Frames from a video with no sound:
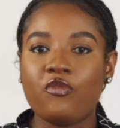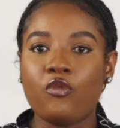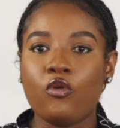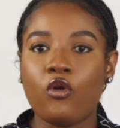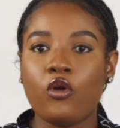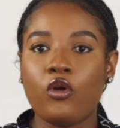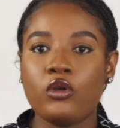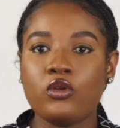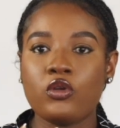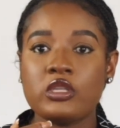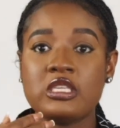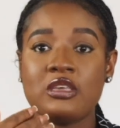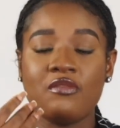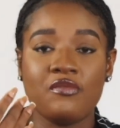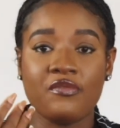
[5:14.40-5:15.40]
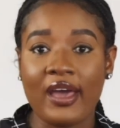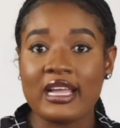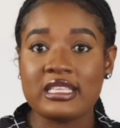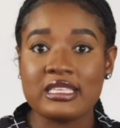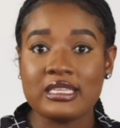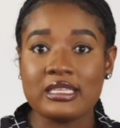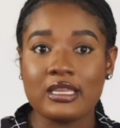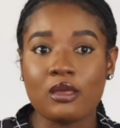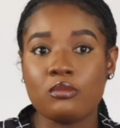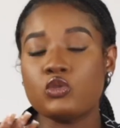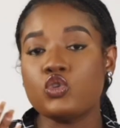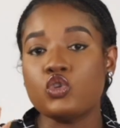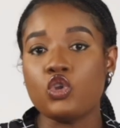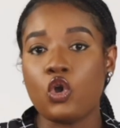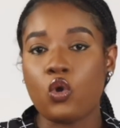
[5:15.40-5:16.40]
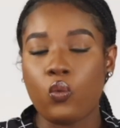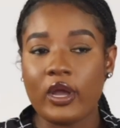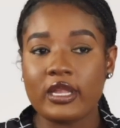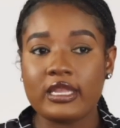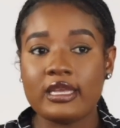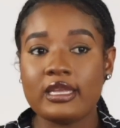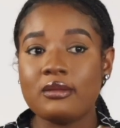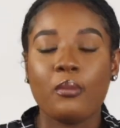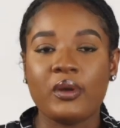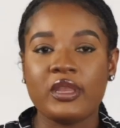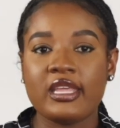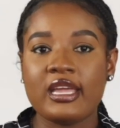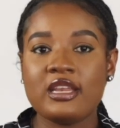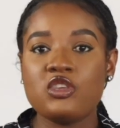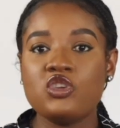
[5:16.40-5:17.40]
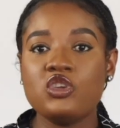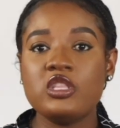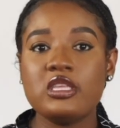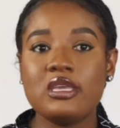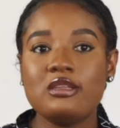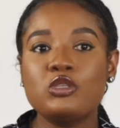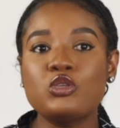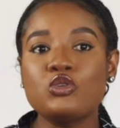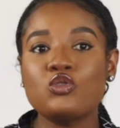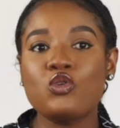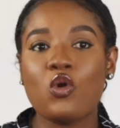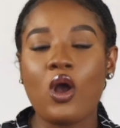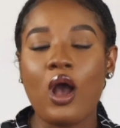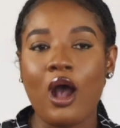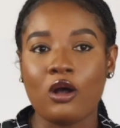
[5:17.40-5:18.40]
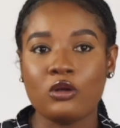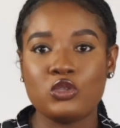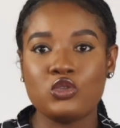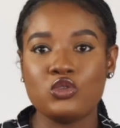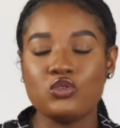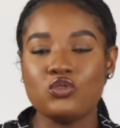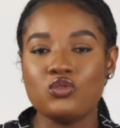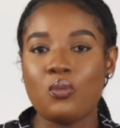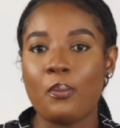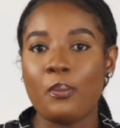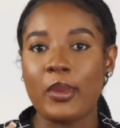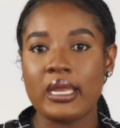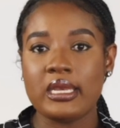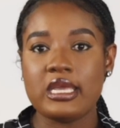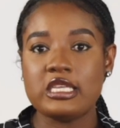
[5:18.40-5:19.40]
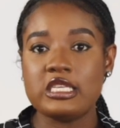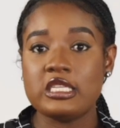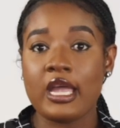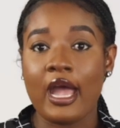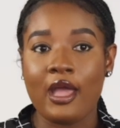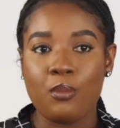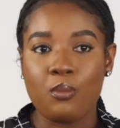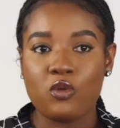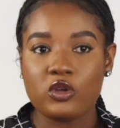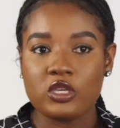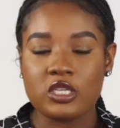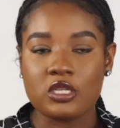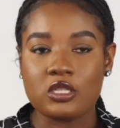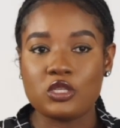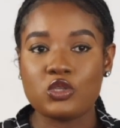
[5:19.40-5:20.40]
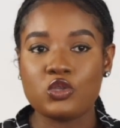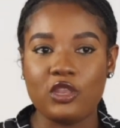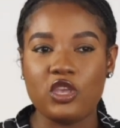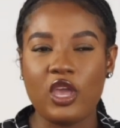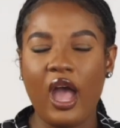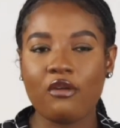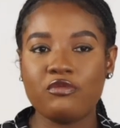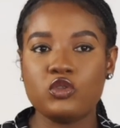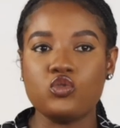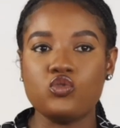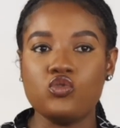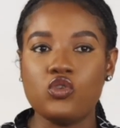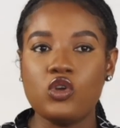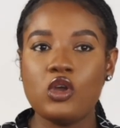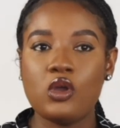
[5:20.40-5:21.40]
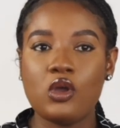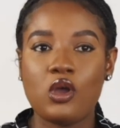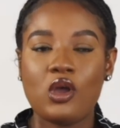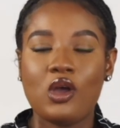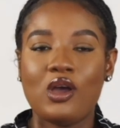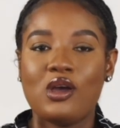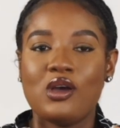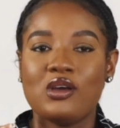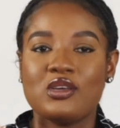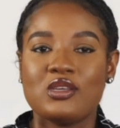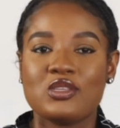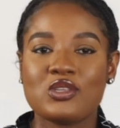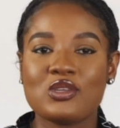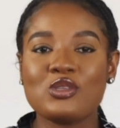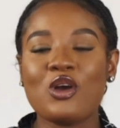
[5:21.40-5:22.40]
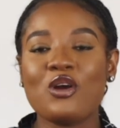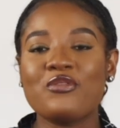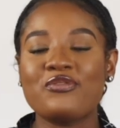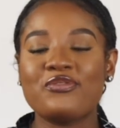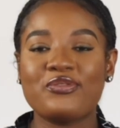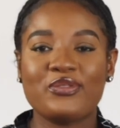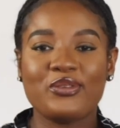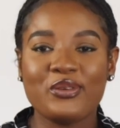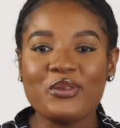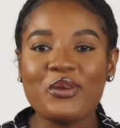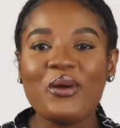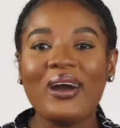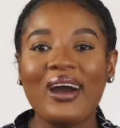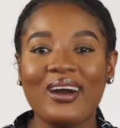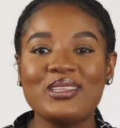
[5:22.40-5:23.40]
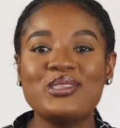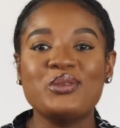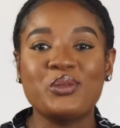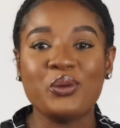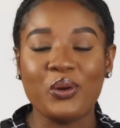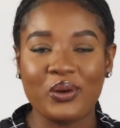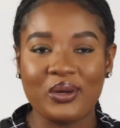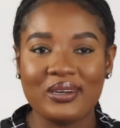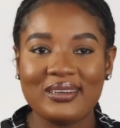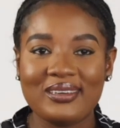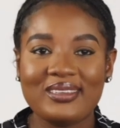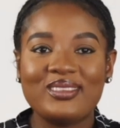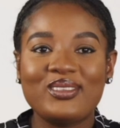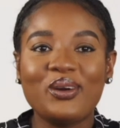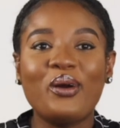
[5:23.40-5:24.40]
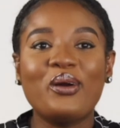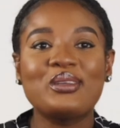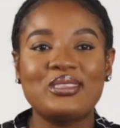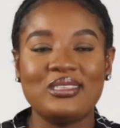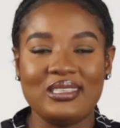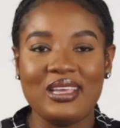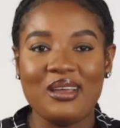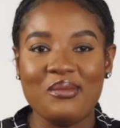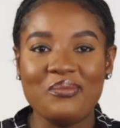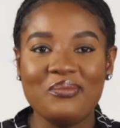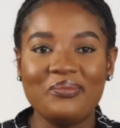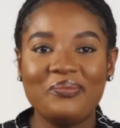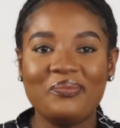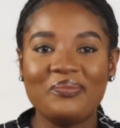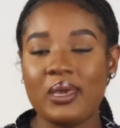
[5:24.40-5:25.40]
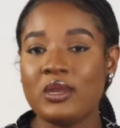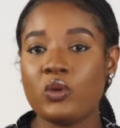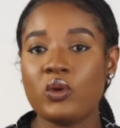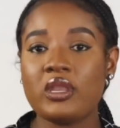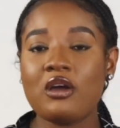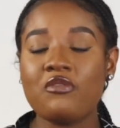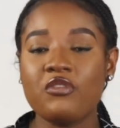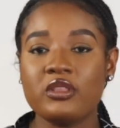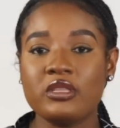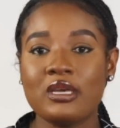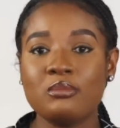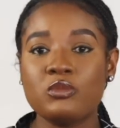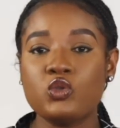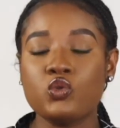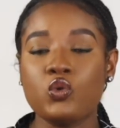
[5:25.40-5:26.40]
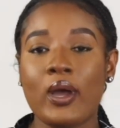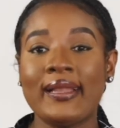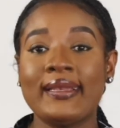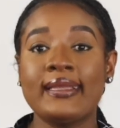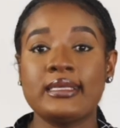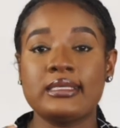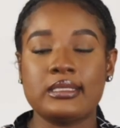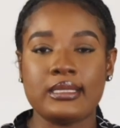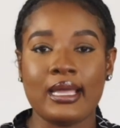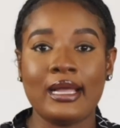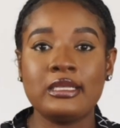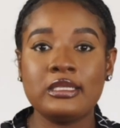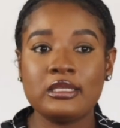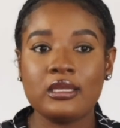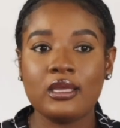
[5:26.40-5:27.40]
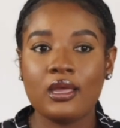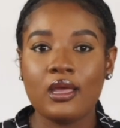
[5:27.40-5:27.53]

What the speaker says: for not inviting them to your wedding, but then you need to know how to manage their emotions. You have to sort of know how to talk to them in order for them to understand